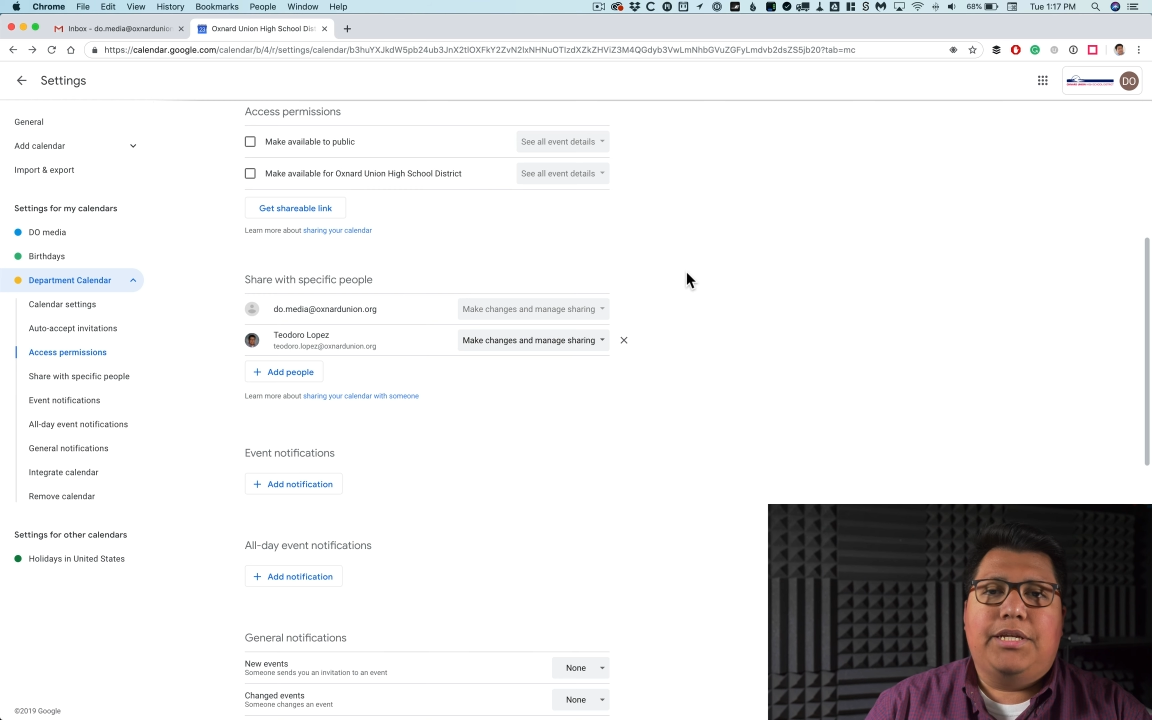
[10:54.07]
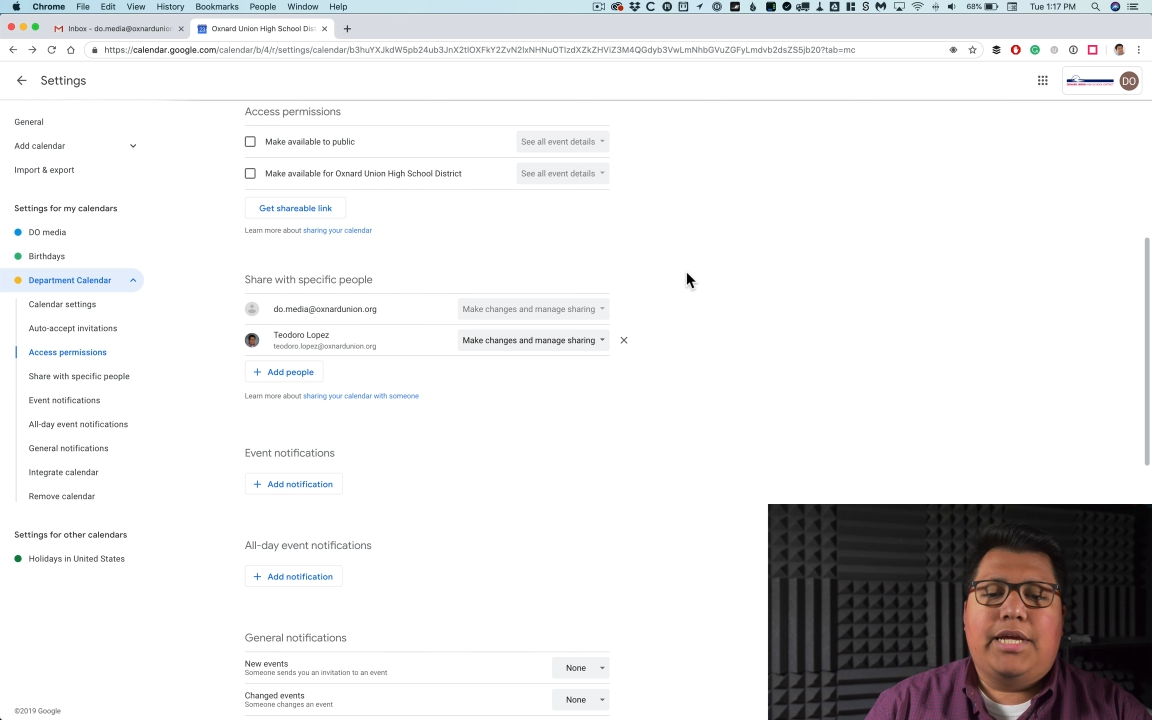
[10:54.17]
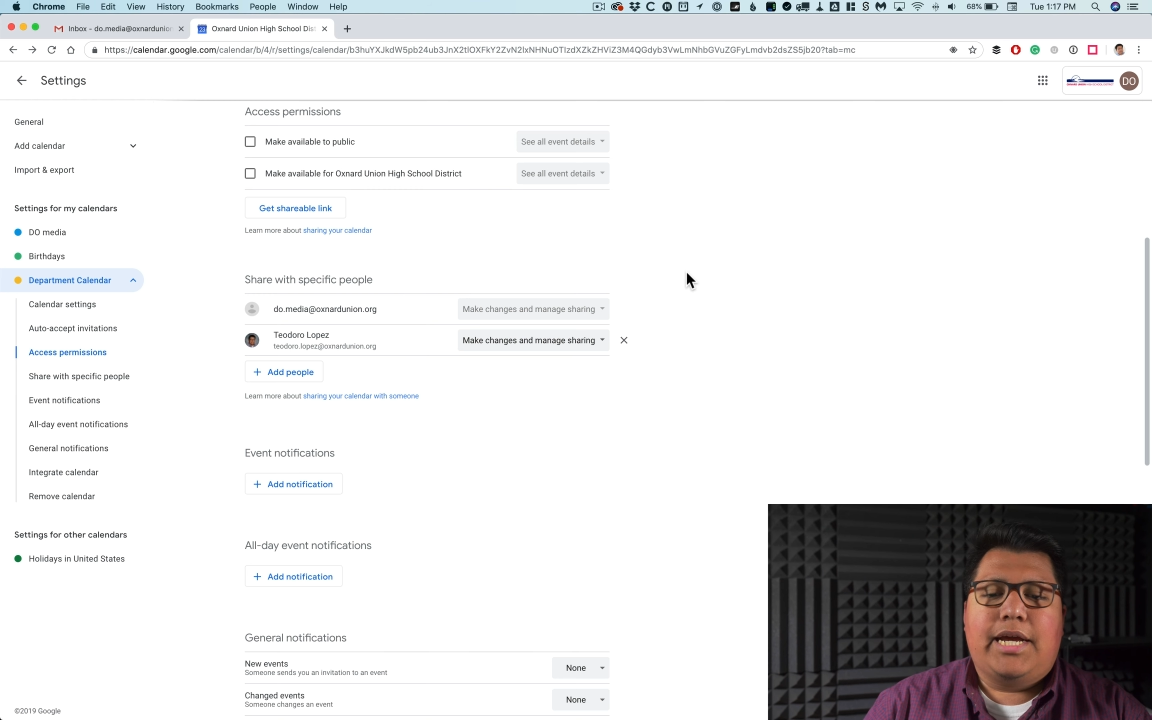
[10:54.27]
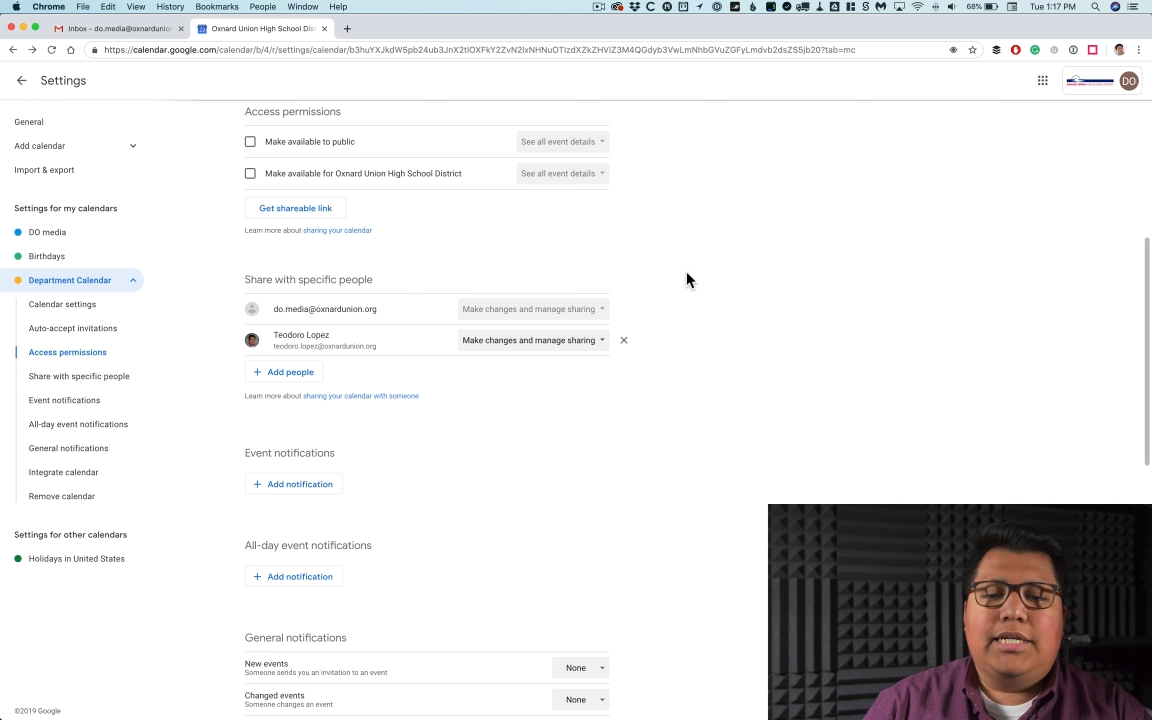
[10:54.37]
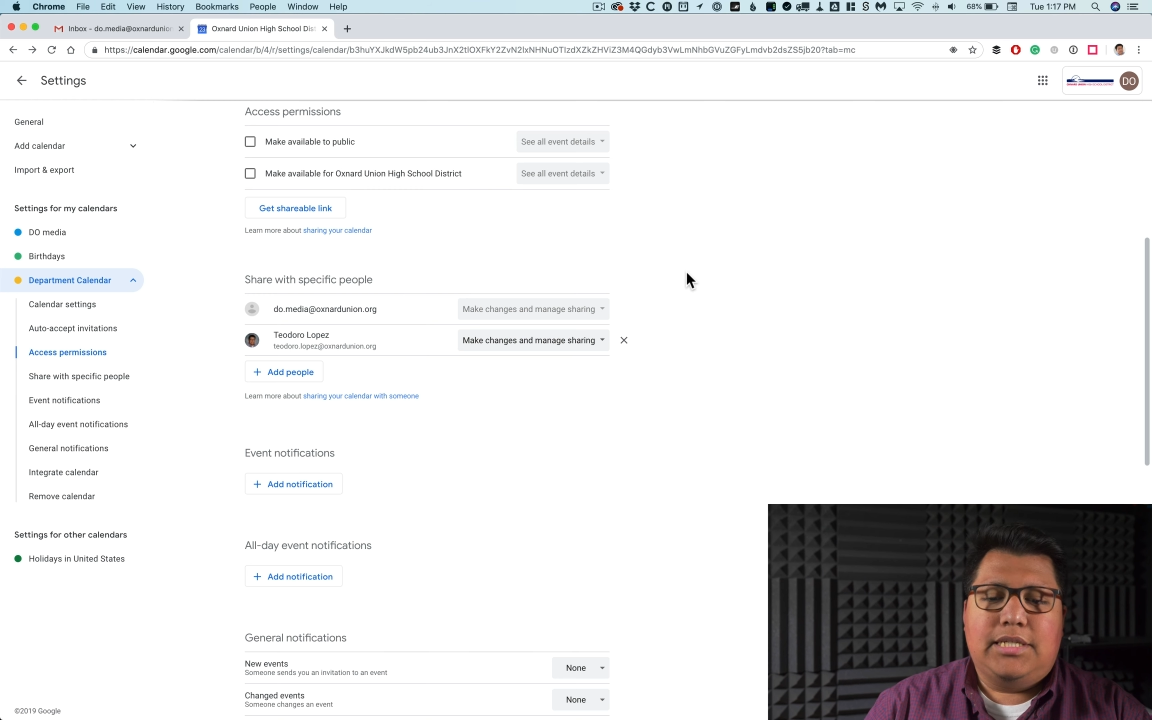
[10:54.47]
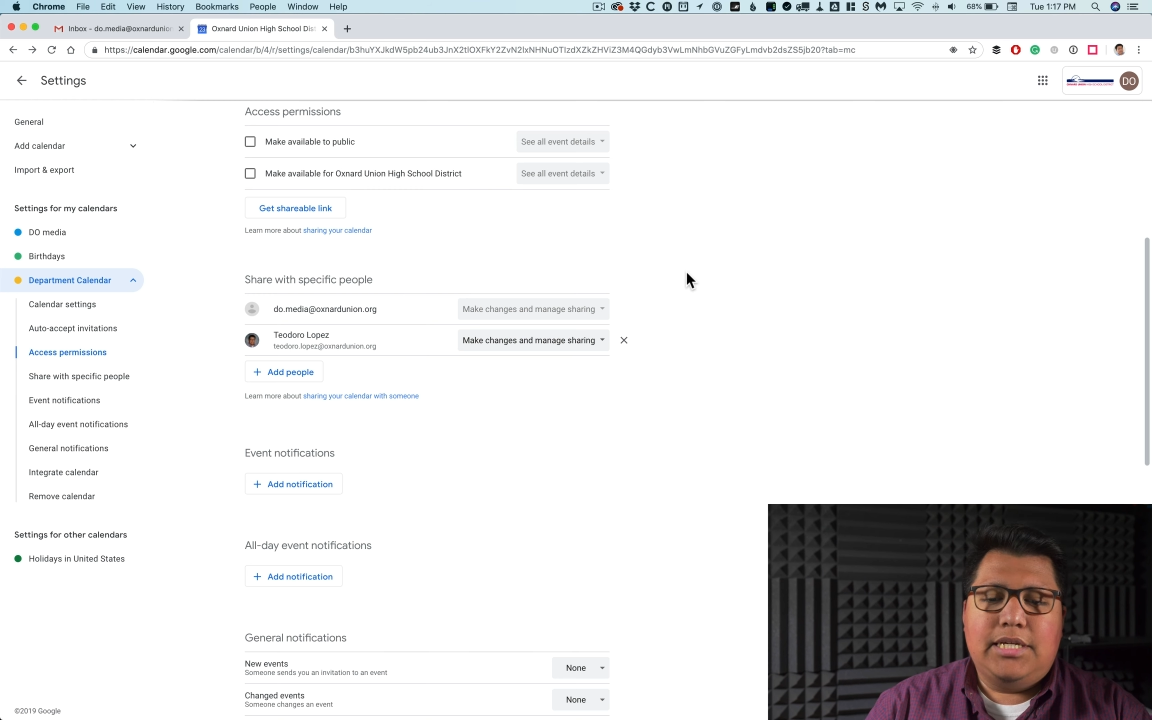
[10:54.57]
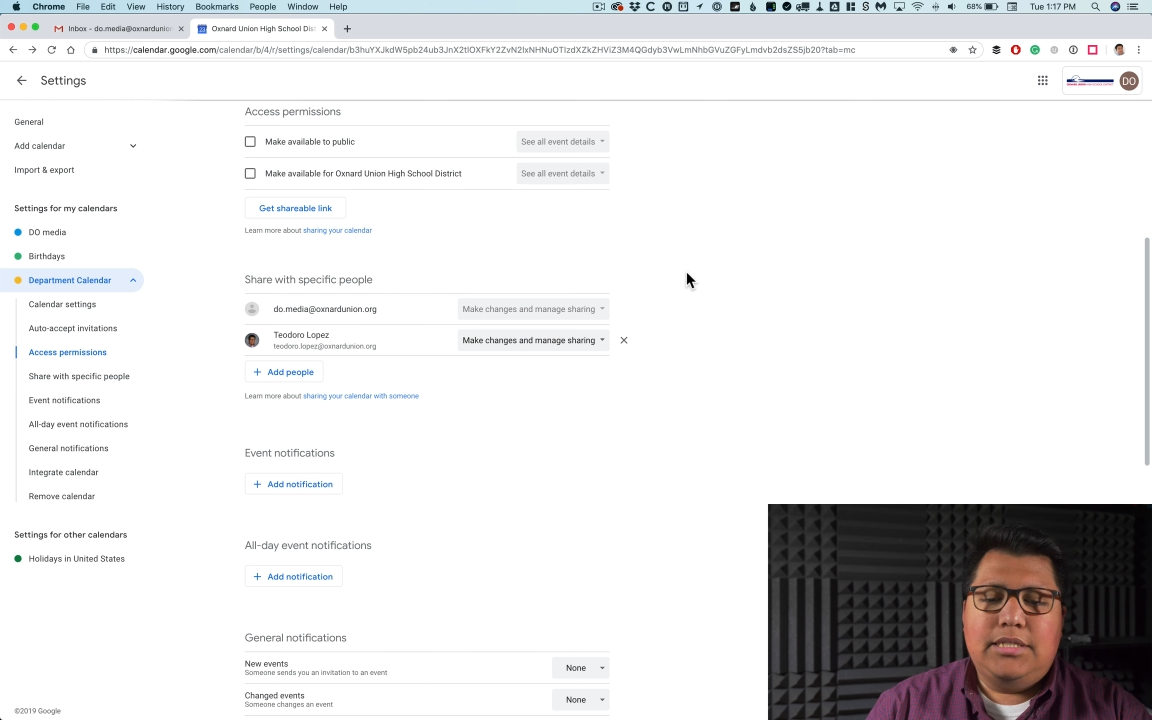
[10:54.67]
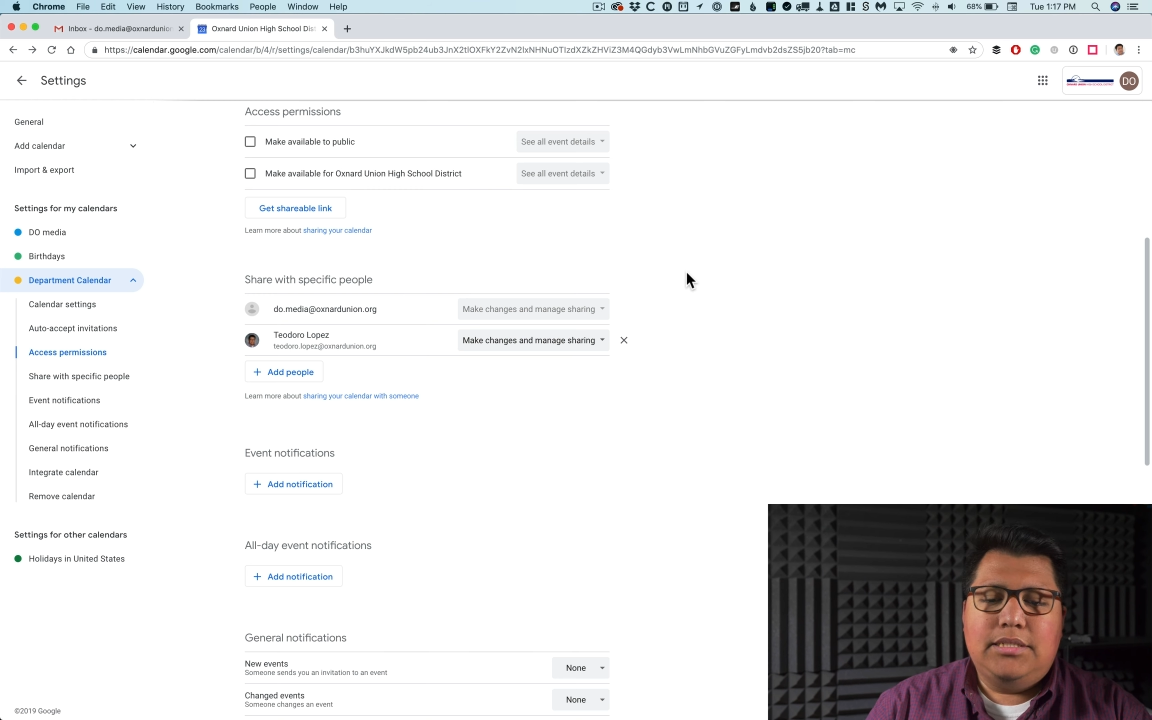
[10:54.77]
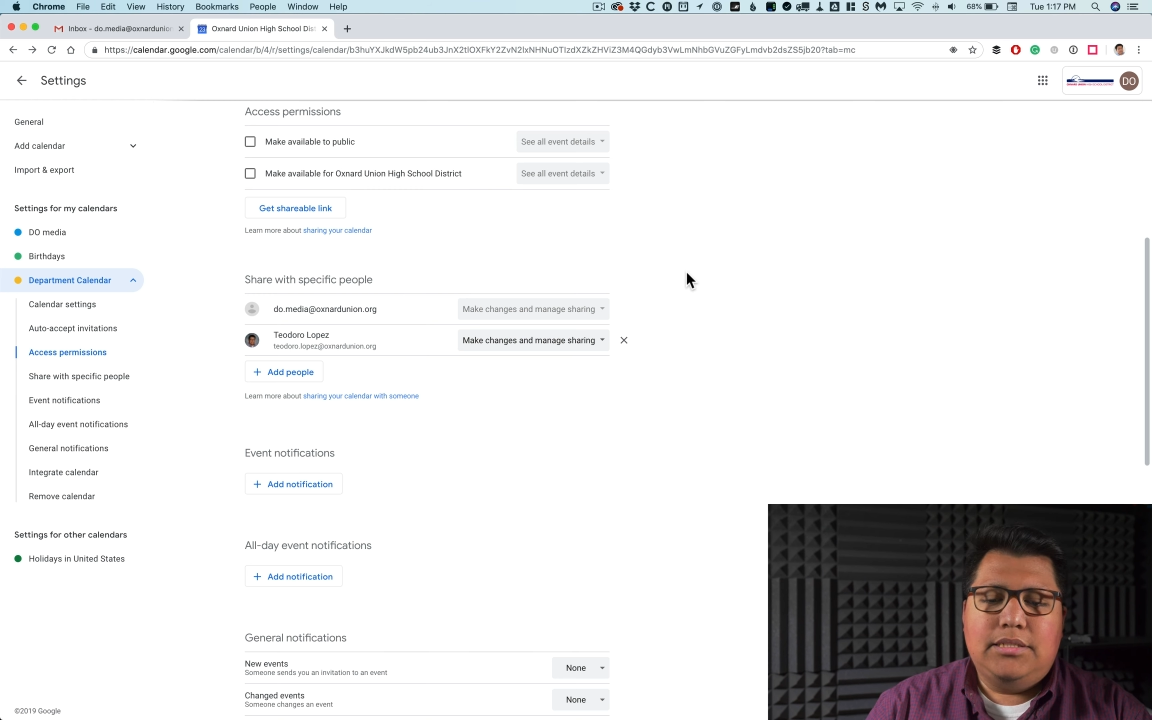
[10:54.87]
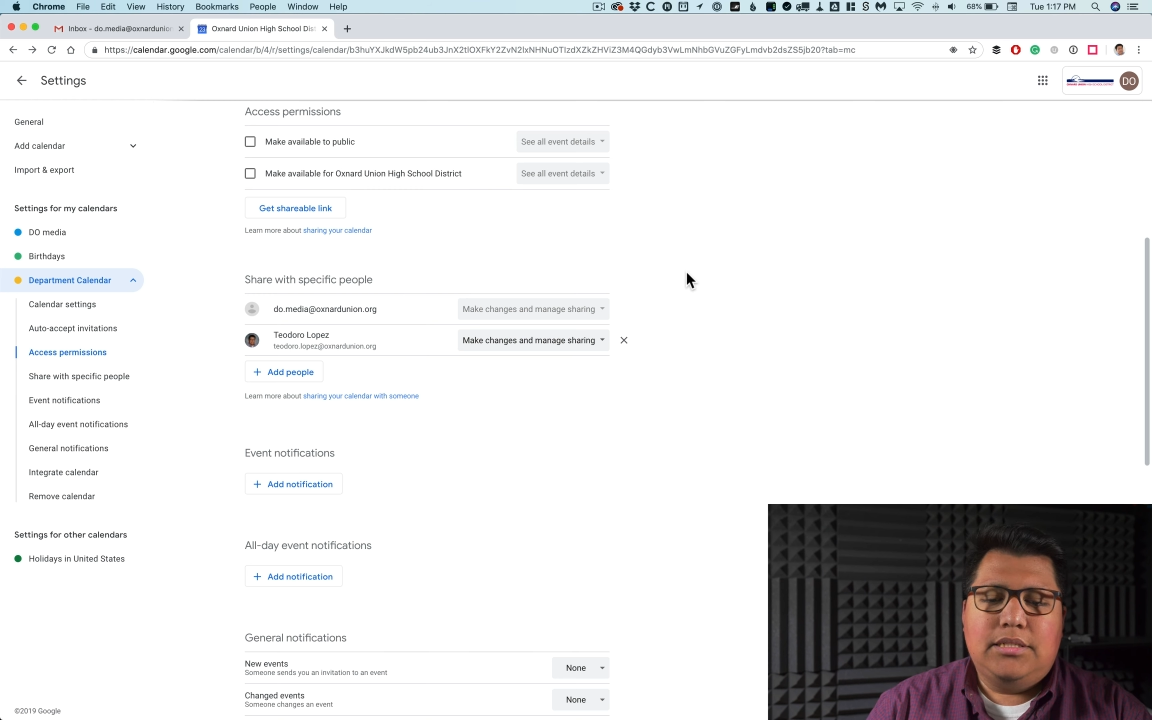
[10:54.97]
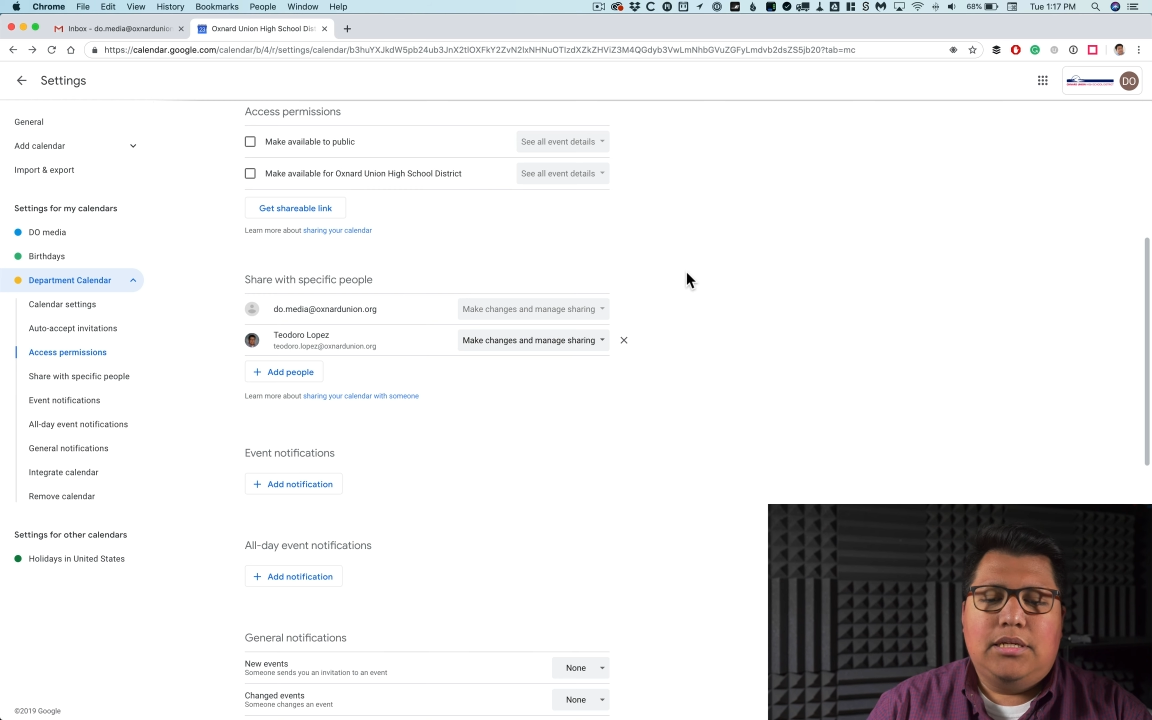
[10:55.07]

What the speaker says: as is